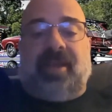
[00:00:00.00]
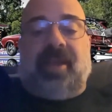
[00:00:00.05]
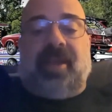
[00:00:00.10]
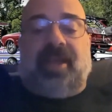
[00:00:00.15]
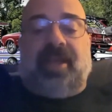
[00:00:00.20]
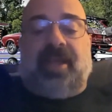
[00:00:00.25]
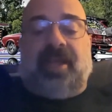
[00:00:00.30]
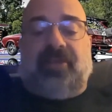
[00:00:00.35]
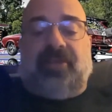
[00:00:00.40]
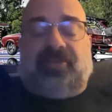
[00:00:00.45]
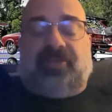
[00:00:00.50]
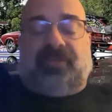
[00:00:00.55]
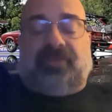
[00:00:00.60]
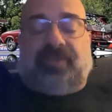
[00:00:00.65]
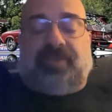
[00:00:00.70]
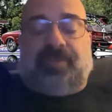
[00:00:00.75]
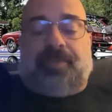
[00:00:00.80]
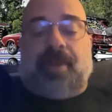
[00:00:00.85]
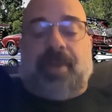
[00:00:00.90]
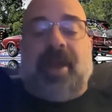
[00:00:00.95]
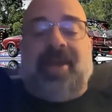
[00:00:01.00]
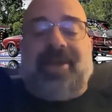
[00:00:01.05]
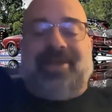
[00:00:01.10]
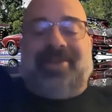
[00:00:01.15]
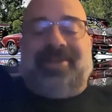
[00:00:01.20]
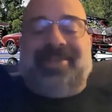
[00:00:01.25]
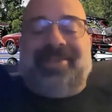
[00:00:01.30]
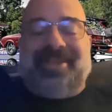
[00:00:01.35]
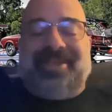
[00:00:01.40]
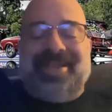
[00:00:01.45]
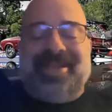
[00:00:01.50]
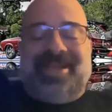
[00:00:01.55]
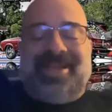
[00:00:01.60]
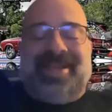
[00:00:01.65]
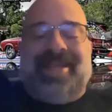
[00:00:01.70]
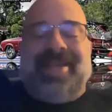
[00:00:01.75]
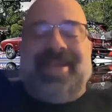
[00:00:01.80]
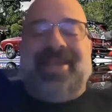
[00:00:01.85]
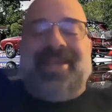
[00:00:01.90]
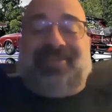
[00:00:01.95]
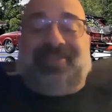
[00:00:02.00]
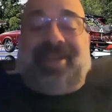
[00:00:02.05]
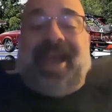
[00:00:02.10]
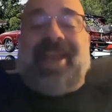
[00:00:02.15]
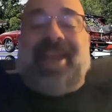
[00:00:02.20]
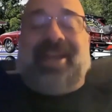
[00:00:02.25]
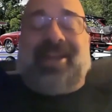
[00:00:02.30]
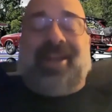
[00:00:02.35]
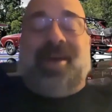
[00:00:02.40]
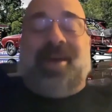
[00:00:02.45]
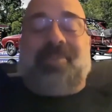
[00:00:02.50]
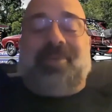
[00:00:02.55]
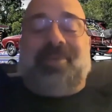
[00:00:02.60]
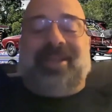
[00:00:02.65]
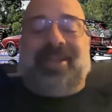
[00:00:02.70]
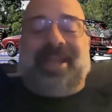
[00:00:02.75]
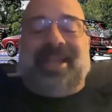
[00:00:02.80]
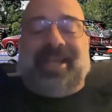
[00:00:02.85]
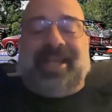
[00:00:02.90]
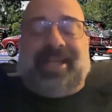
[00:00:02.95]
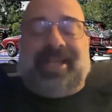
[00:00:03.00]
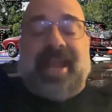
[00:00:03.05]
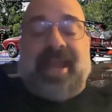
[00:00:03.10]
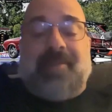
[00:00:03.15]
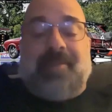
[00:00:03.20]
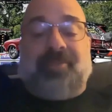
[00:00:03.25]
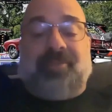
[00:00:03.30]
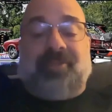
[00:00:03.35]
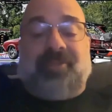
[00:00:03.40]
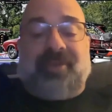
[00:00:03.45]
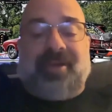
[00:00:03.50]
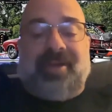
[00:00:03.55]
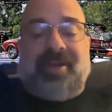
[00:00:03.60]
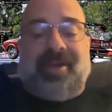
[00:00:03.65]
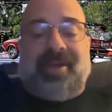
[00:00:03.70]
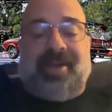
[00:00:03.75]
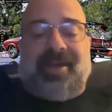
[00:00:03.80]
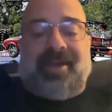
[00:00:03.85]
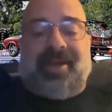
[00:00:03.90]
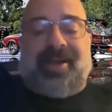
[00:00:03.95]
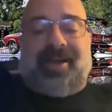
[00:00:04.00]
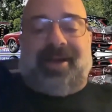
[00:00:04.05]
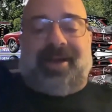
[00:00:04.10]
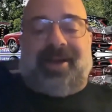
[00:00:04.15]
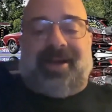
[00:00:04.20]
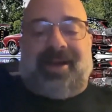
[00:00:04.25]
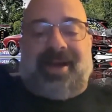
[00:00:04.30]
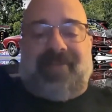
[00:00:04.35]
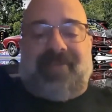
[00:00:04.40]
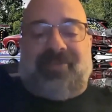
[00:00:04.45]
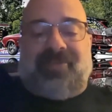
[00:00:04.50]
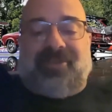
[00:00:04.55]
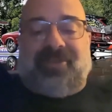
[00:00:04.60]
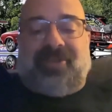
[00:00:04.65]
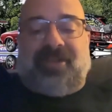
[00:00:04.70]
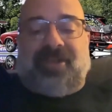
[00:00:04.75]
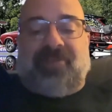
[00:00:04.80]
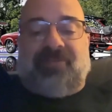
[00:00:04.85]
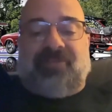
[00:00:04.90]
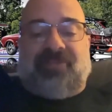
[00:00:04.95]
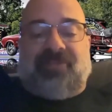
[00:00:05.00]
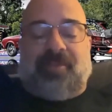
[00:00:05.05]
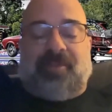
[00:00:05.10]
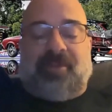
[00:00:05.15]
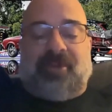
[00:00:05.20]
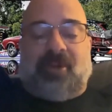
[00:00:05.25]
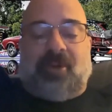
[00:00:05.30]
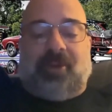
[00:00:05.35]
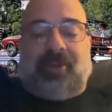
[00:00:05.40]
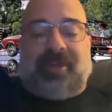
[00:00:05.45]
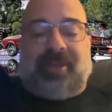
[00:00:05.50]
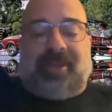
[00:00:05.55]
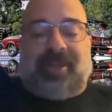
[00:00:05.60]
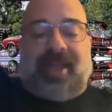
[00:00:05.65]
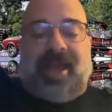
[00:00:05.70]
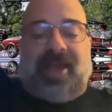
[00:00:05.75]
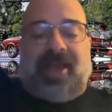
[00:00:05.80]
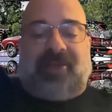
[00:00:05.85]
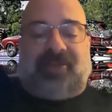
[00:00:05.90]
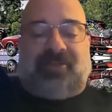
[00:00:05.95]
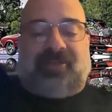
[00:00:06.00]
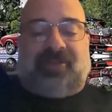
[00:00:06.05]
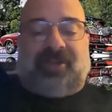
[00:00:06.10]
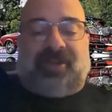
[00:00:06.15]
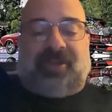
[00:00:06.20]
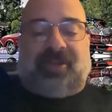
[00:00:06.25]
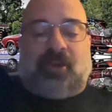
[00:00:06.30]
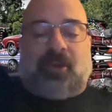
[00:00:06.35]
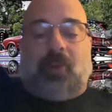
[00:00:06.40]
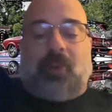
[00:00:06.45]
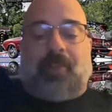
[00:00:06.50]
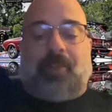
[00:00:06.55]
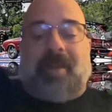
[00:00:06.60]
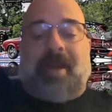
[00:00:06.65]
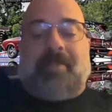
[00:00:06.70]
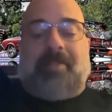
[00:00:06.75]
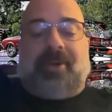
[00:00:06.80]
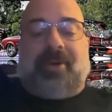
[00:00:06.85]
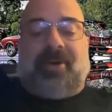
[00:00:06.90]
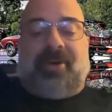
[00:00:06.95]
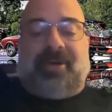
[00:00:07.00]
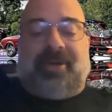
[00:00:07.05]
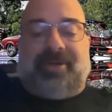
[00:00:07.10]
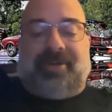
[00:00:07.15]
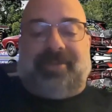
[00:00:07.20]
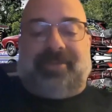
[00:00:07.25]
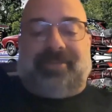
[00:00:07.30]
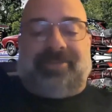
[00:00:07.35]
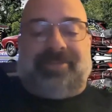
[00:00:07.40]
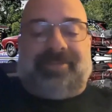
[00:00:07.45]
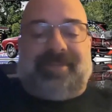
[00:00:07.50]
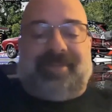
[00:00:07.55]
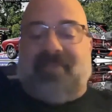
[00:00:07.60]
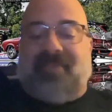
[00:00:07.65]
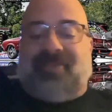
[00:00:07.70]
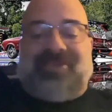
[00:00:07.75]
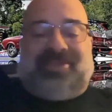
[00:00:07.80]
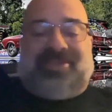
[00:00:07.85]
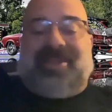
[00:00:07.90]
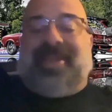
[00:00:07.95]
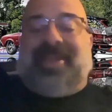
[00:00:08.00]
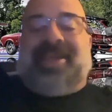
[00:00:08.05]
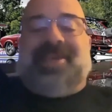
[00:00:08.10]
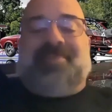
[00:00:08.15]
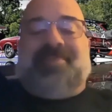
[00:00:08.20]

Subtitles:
It's got a couple of nicknames. Everything from Goldilocks to Gold Member and everything in